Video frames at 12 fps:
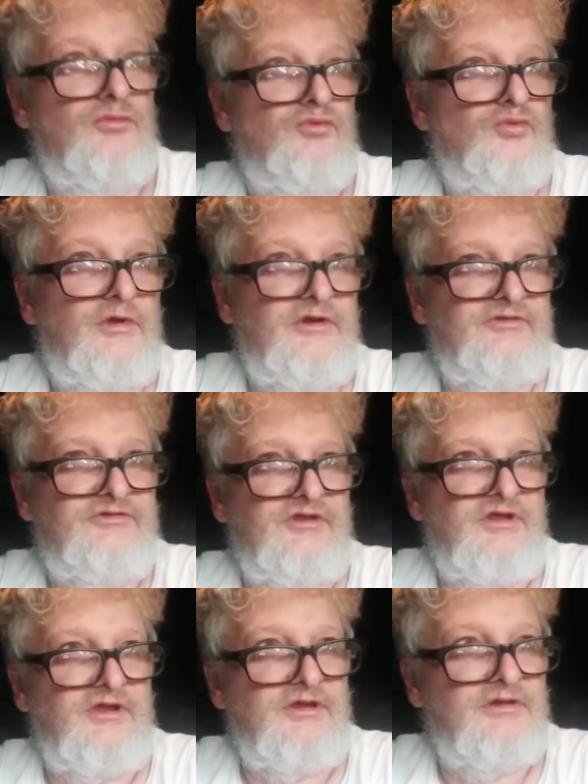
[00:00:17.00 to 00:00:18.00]
What is
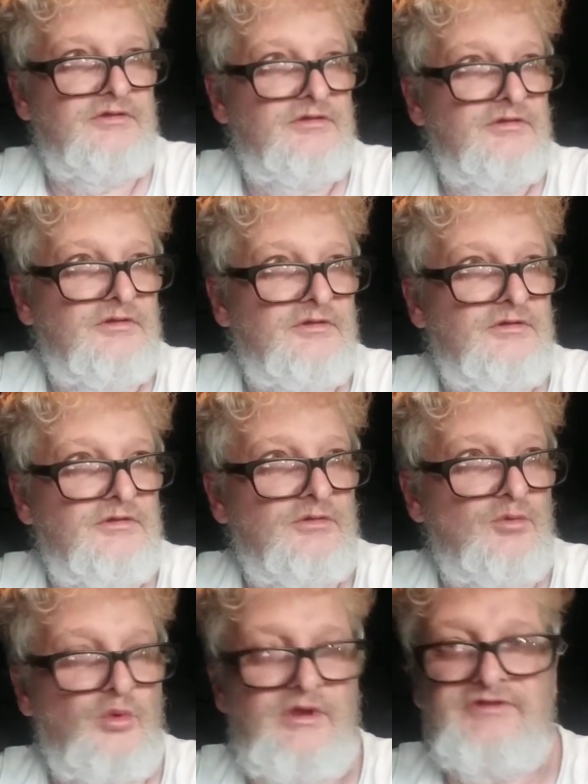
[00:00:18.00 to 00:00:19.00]
today?
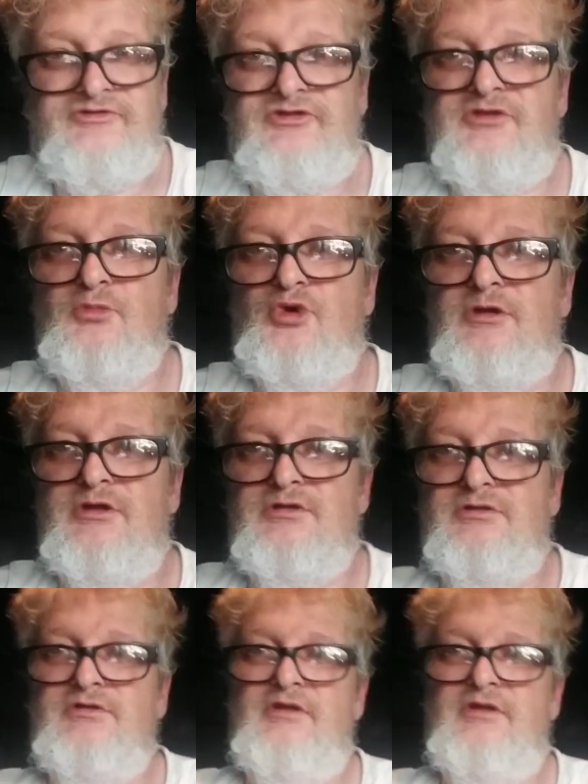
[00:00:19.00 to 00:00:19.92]
Wednesday morning.